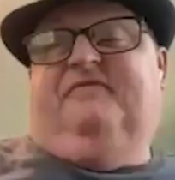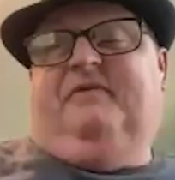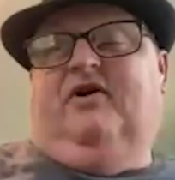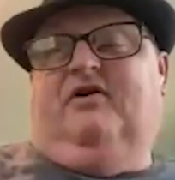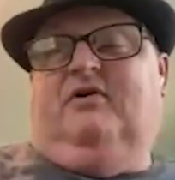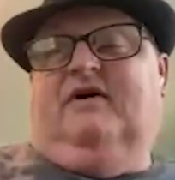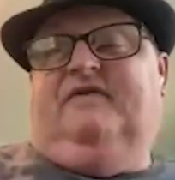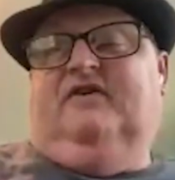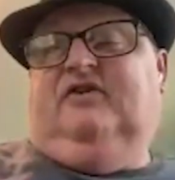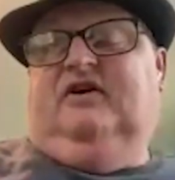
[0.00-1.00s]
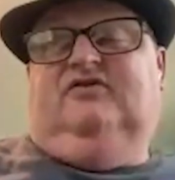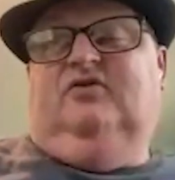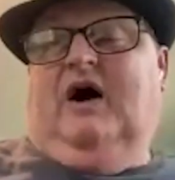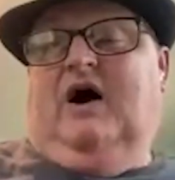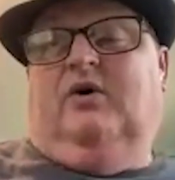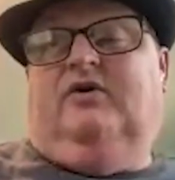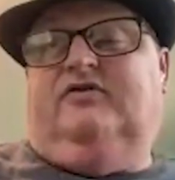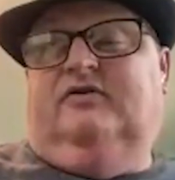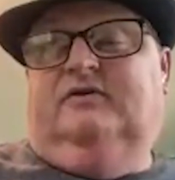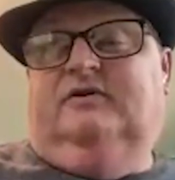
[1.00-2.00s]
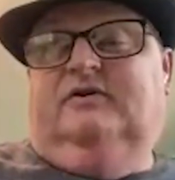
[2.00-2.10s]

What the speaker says: 5-paragraph essay in 2 hours.